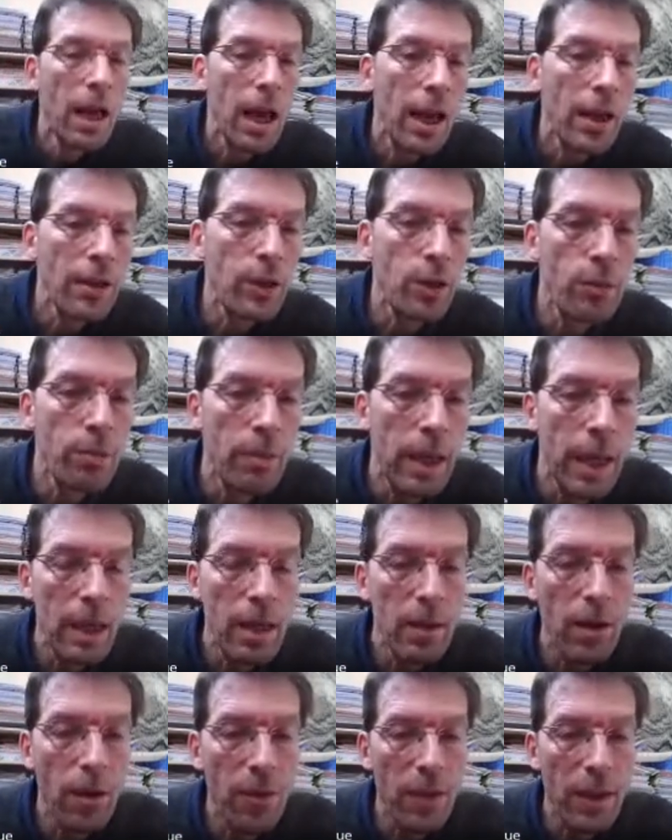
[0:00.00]
And you
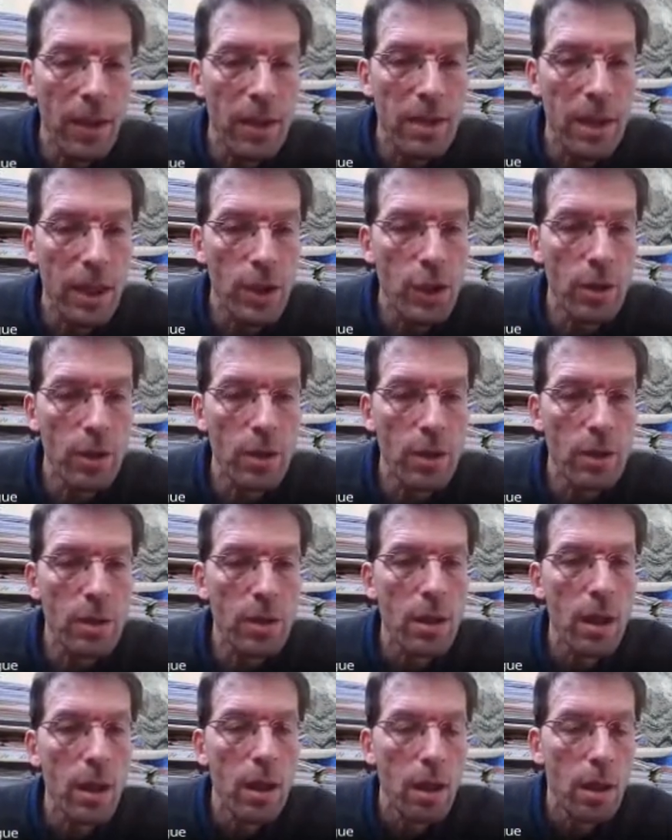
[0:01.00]
make thin
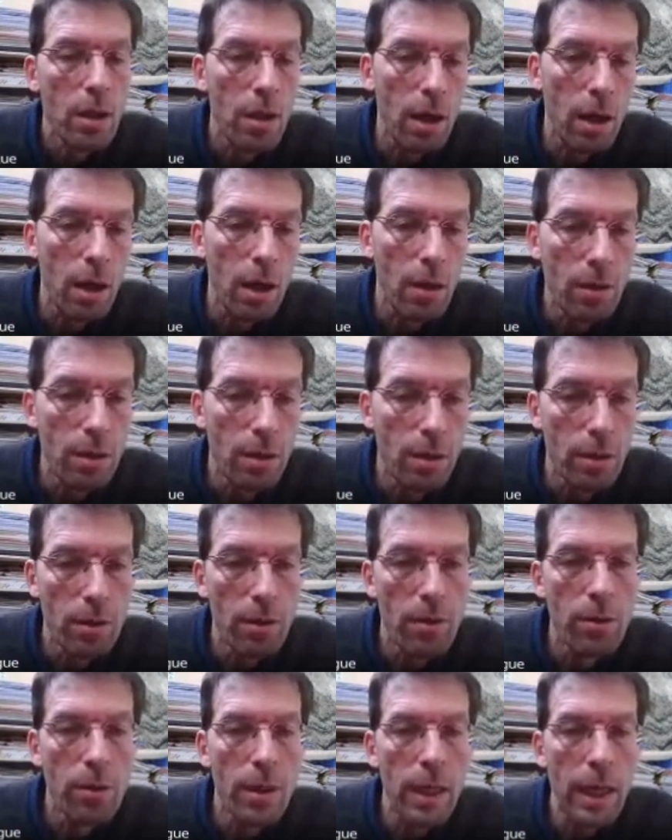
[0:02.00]
sections
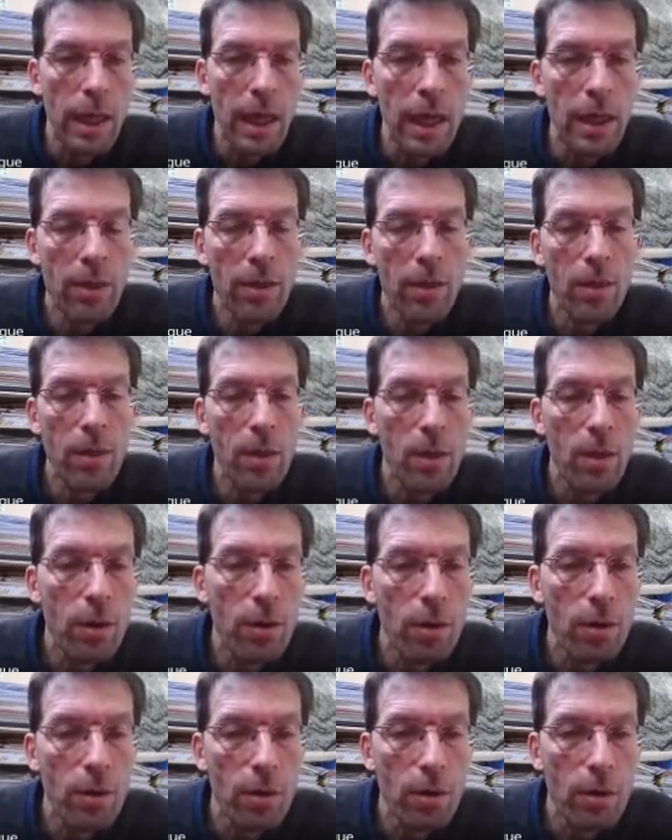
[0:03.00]
in
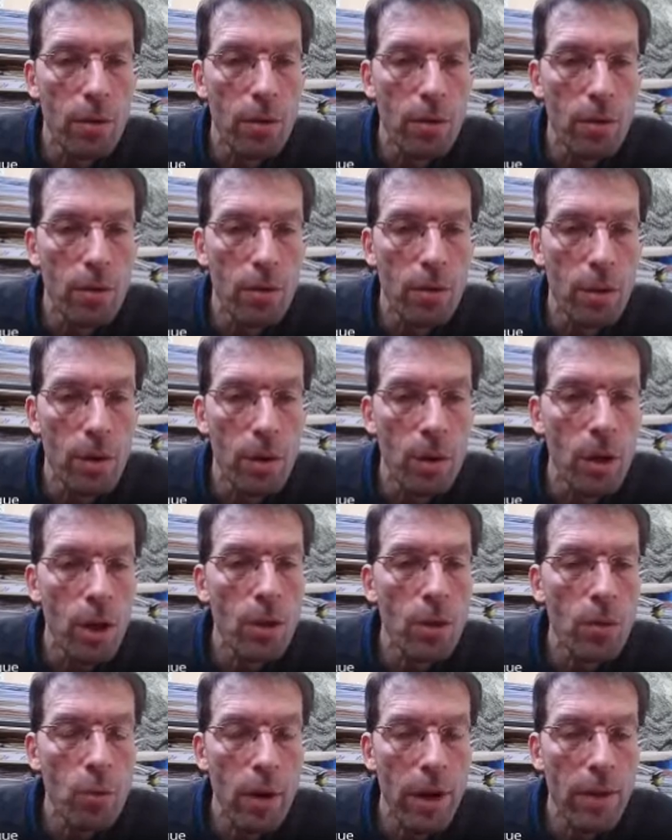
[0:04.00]
the
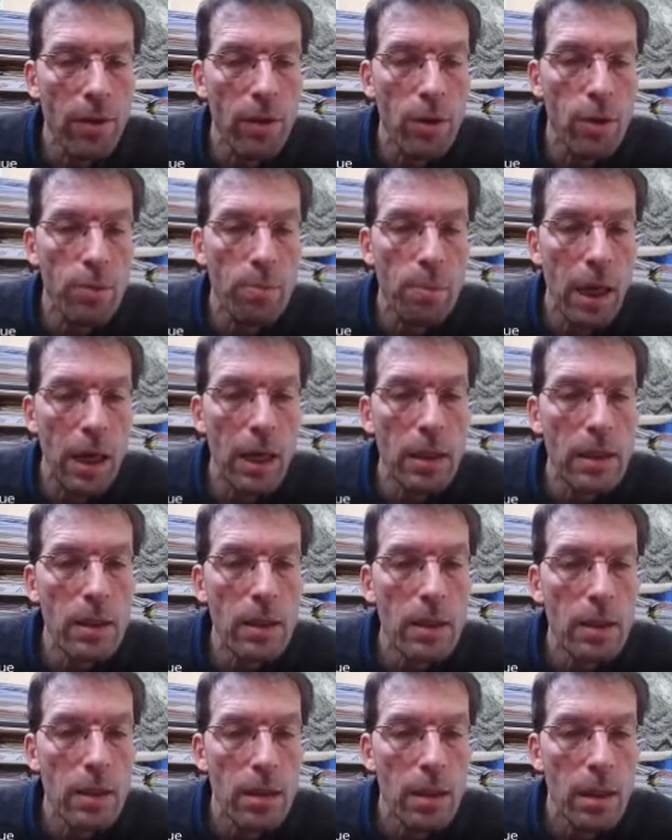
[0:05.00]
non-weathered
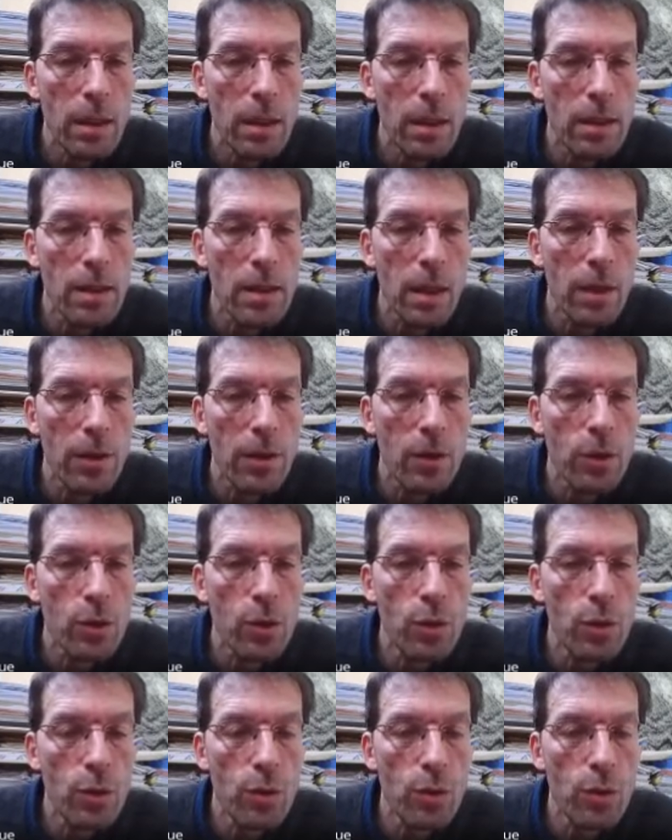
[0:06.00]
part. These are the
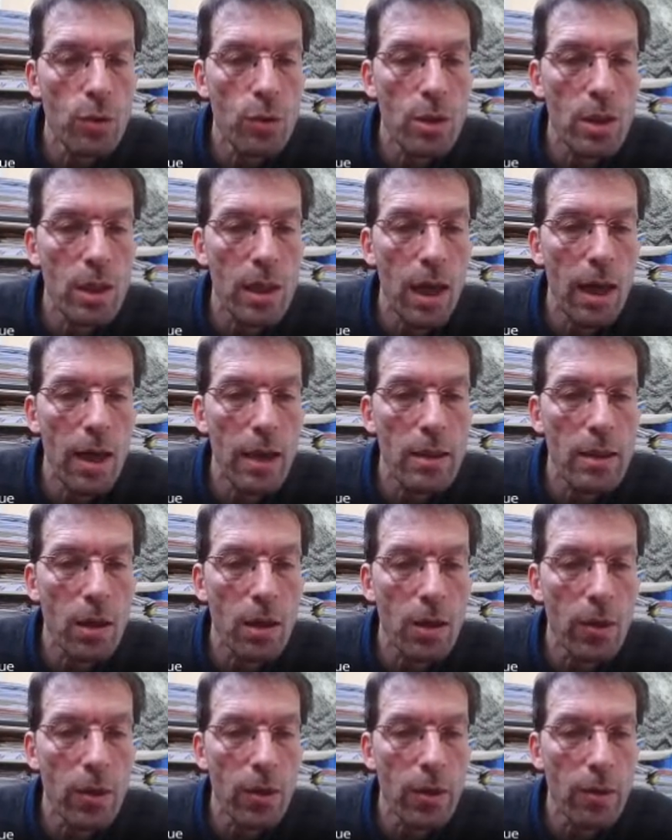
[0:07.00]
2 slides
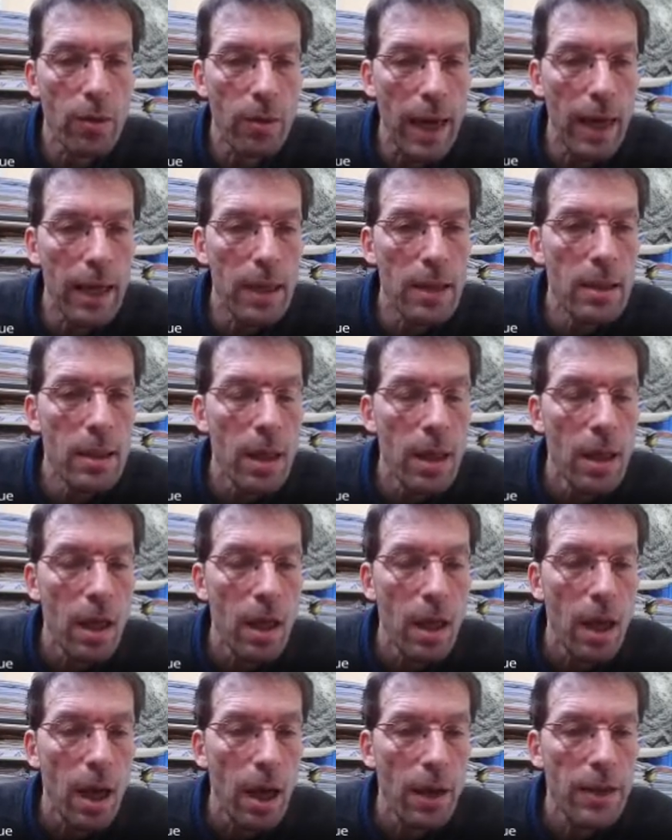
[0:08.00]
on the right.
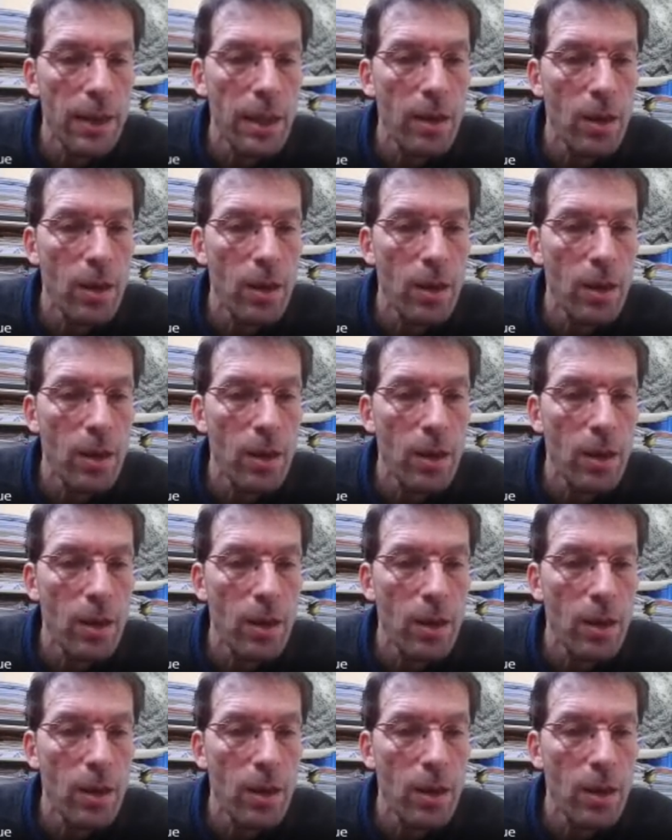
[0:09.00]
And